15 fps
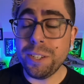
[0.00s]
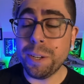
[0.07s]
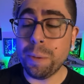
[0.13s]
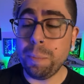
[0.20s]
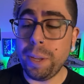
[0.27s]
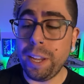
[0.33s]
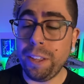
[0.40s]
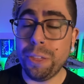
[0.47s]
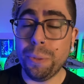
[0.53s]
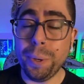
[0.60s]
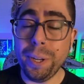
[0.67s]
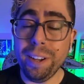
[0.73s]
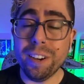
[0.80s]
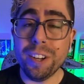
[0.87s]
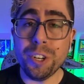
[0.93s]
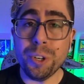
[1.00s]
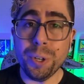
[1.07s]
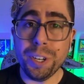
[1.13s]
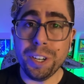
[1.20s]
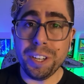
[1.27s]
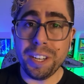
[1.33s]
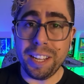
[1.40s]
took me
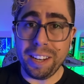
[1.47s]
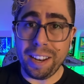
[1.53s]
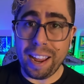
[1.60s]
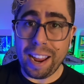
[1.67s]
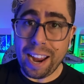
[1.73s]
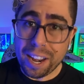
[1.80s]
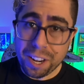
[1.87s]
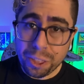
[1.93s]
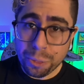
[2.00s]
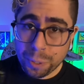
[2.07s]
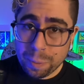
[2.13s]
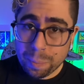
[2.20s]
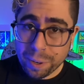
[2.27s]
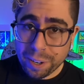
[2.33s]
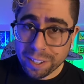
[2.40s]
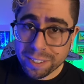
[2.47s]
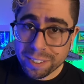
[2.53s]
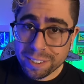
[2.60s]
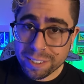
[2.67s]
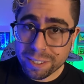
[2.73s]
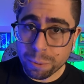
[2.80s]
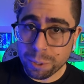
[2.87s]
383
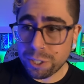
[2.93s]
minutes,